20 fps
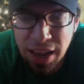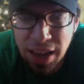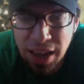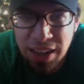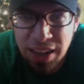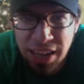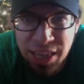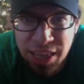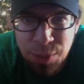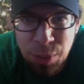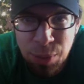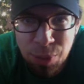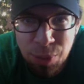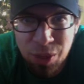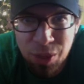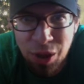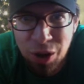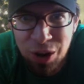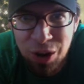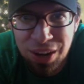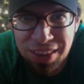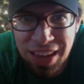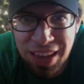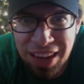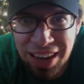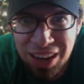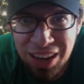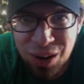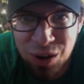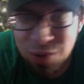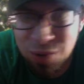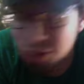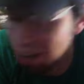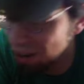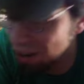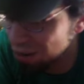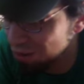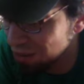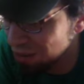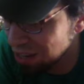unlike the people that aren't attending our event
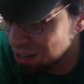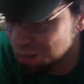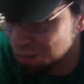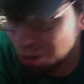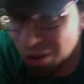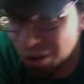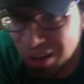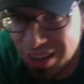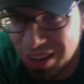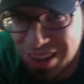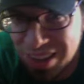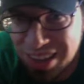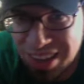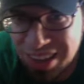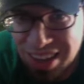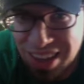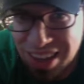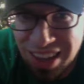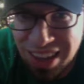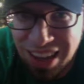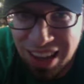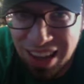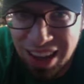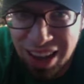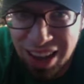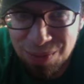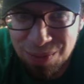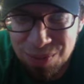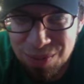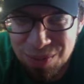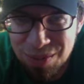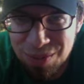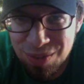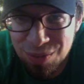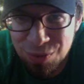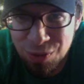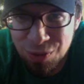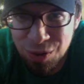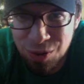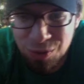on Facebook,
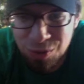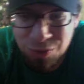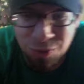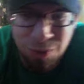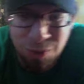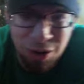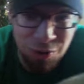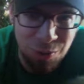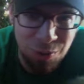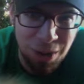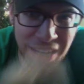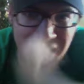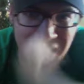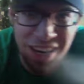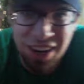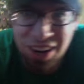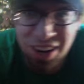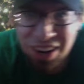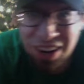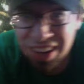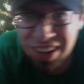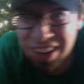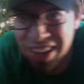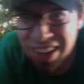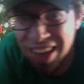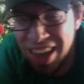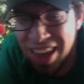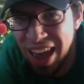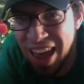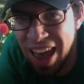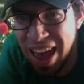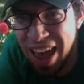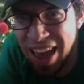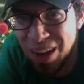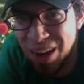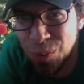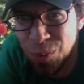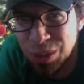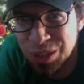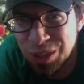from everybody here
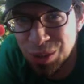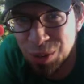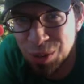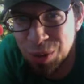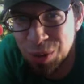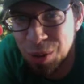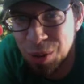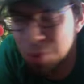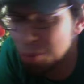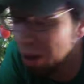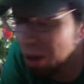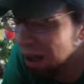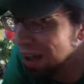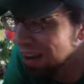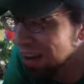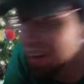at WhistlePod,